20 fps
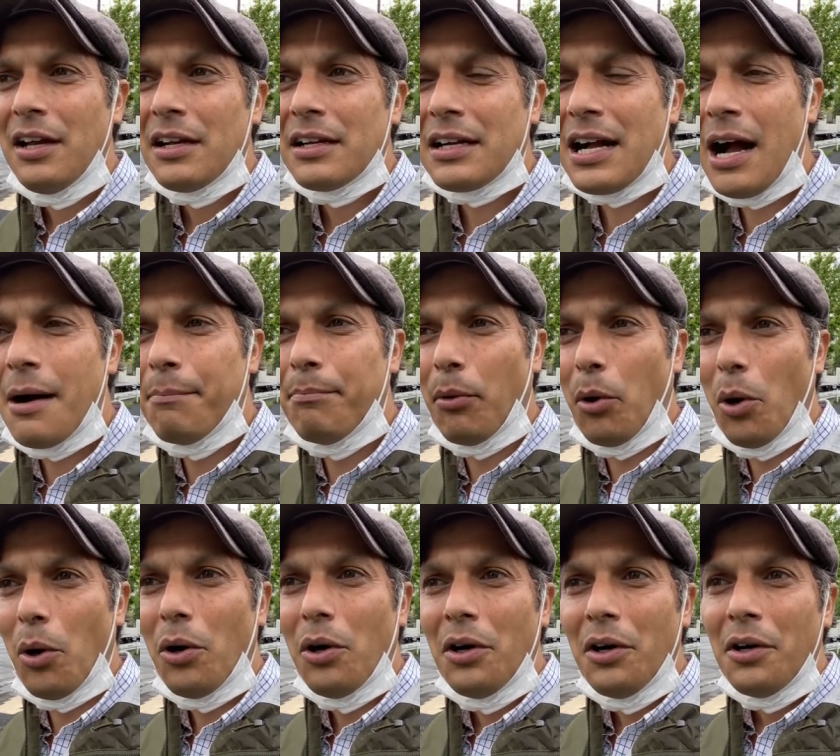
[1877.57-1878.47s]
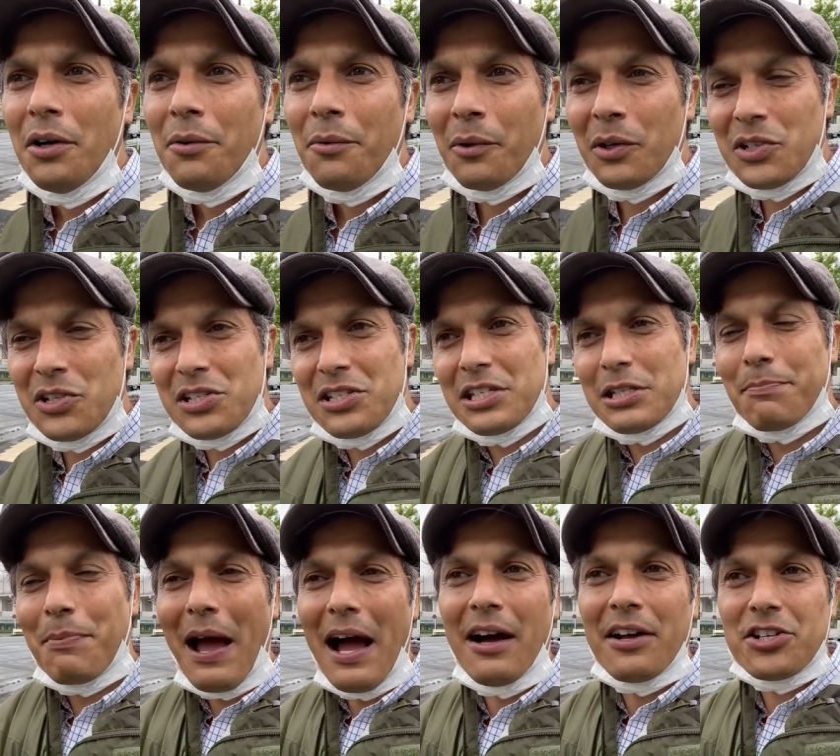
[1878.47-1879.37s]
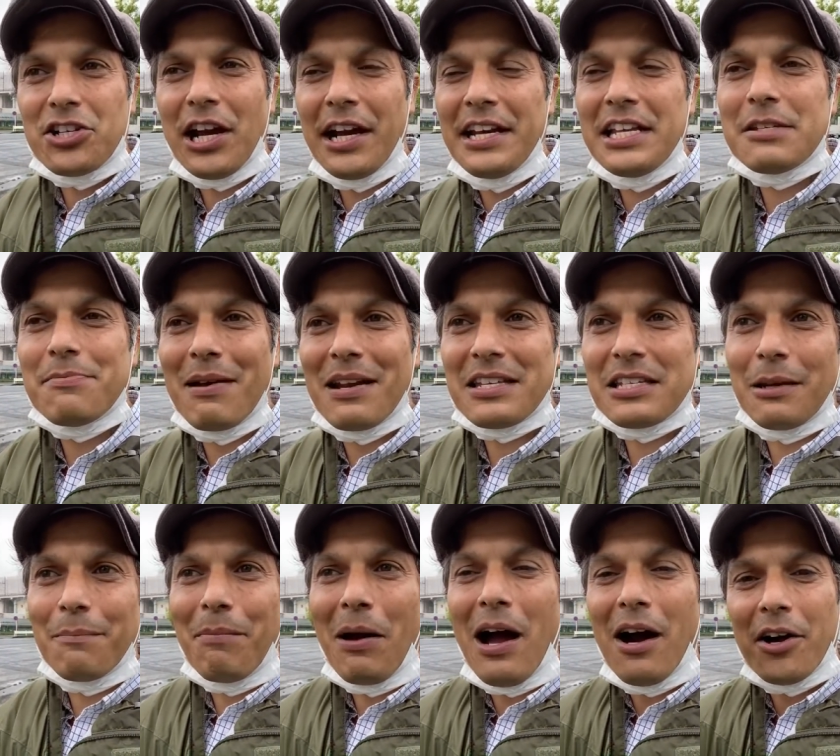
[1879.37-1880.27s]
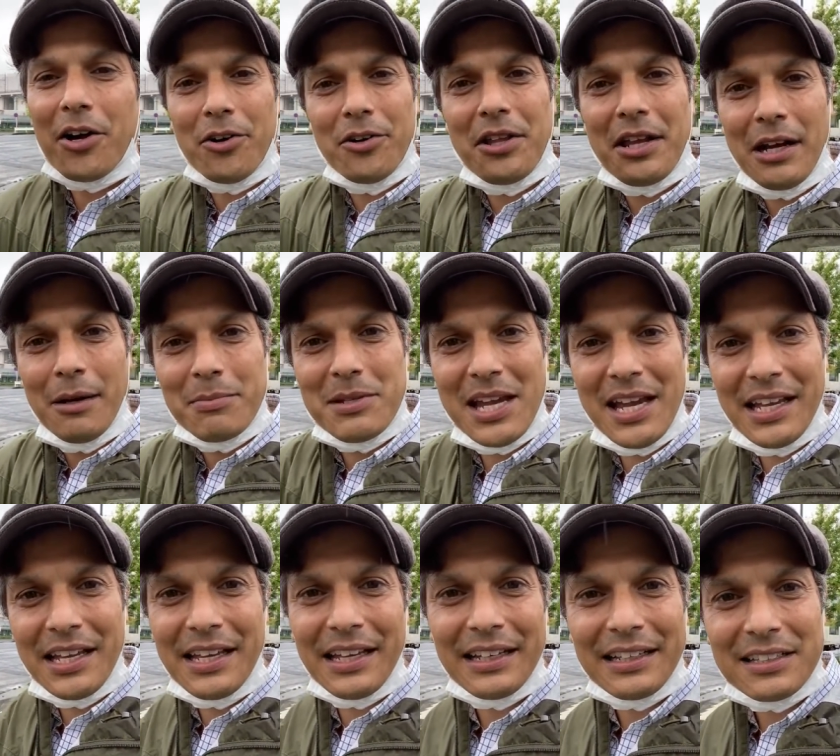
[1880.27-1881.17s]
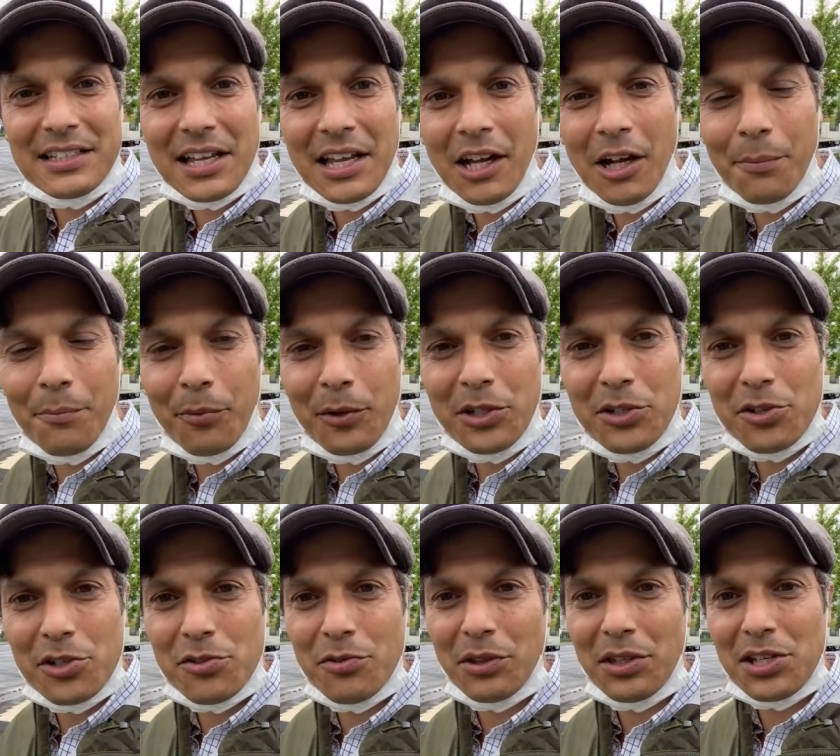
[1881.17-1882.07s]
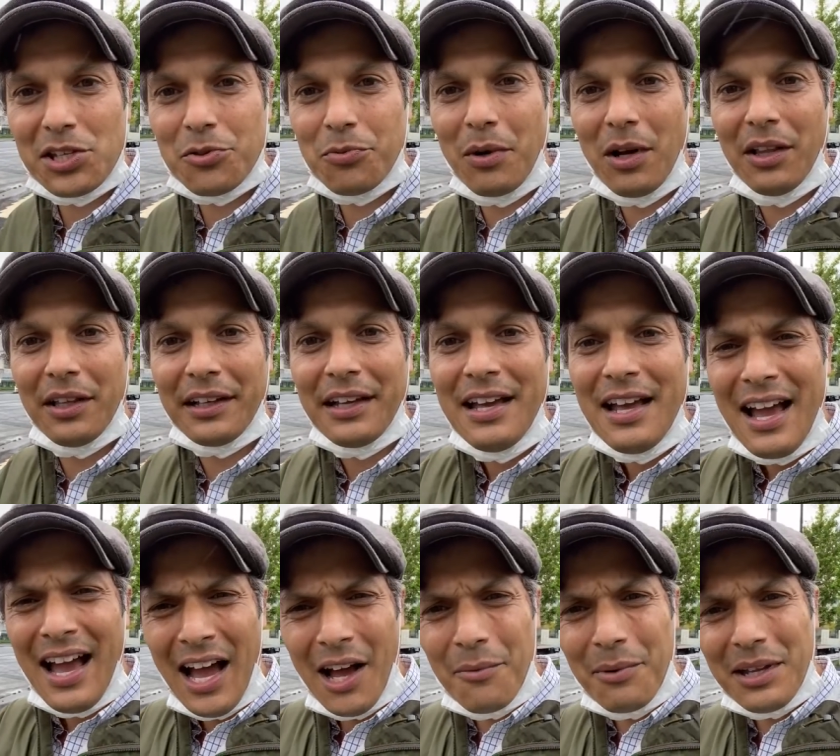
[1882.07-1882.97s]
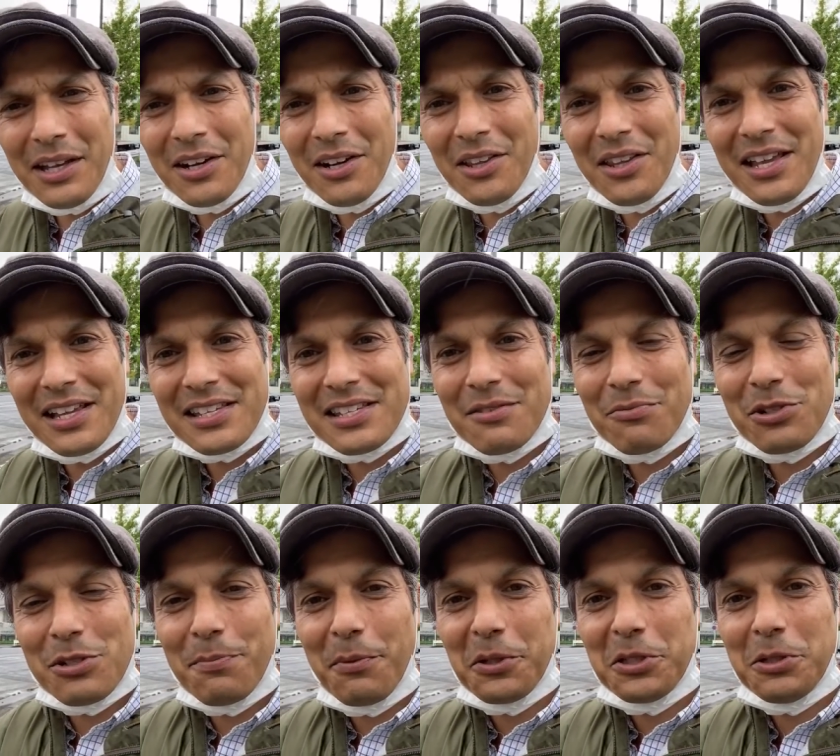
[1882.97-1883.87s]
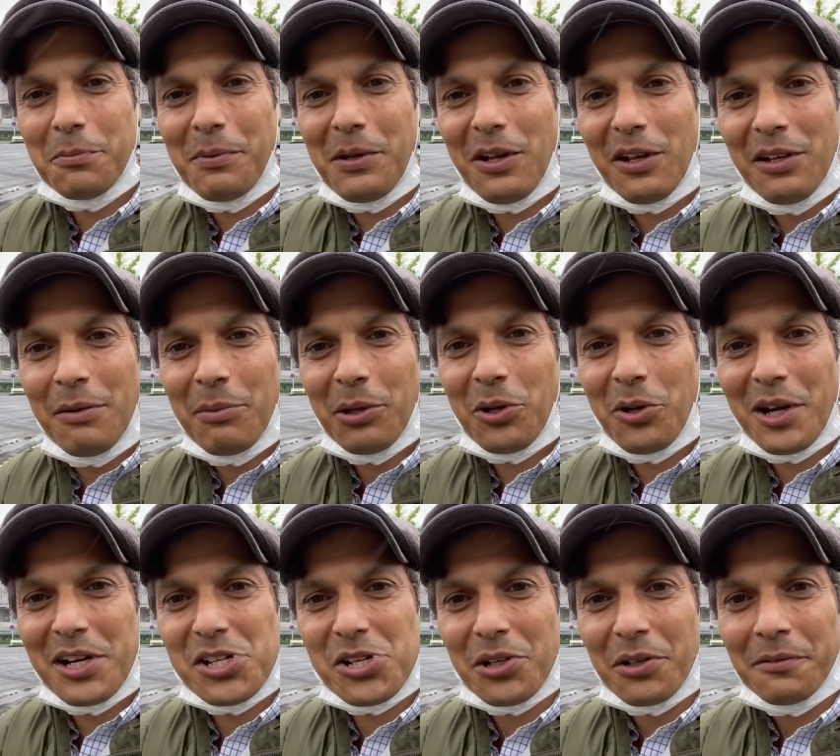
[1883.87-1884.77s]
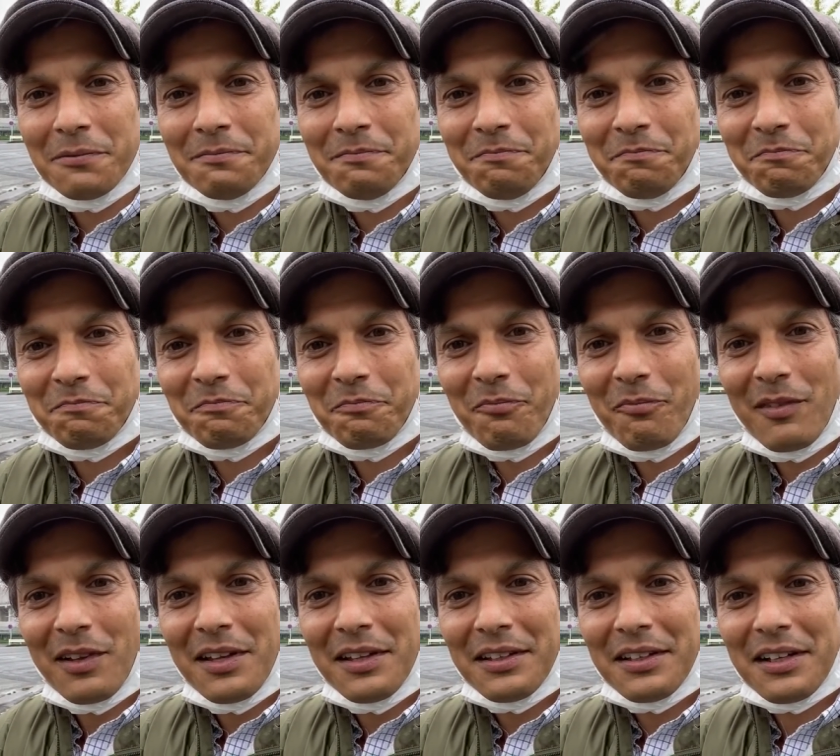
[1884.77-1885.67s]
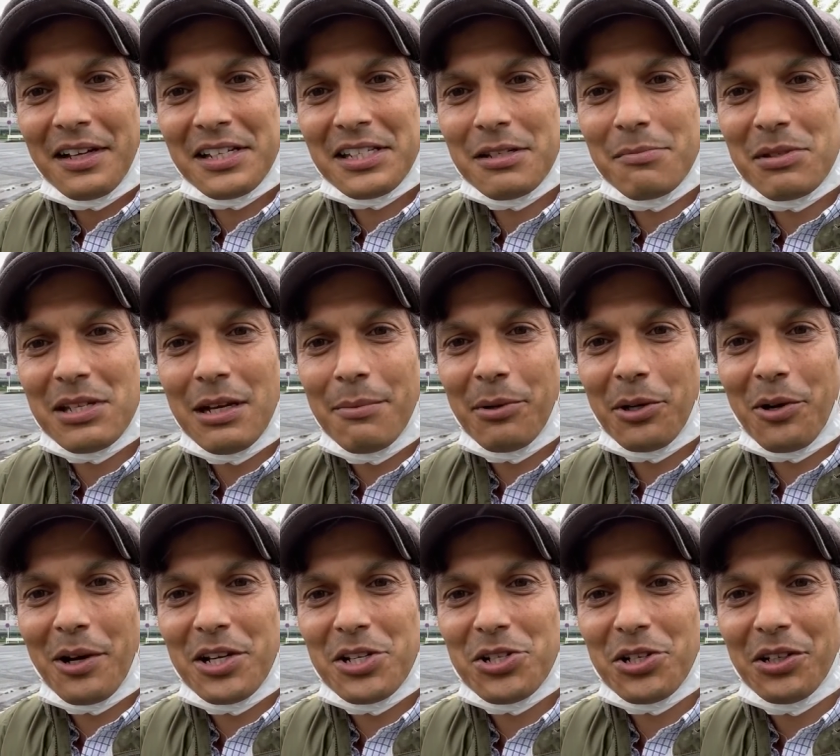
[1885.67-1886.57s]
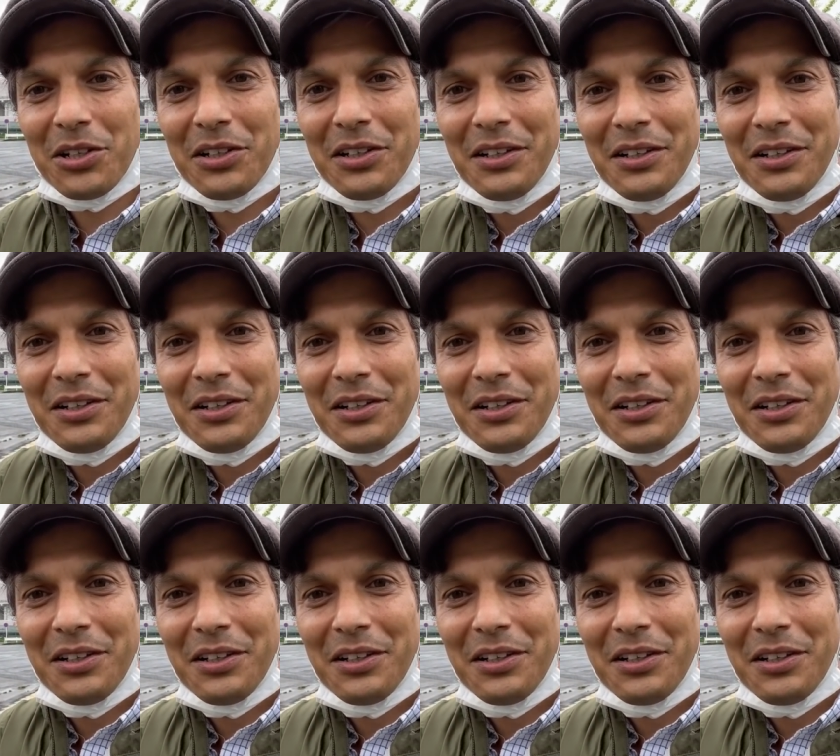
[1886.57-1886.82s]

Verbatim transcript: kampo, which is this Chinese medicine powder that I'm taking to help reduce with the swelling. How do we get on this? We're supposed to be on immigration, customs and immigration.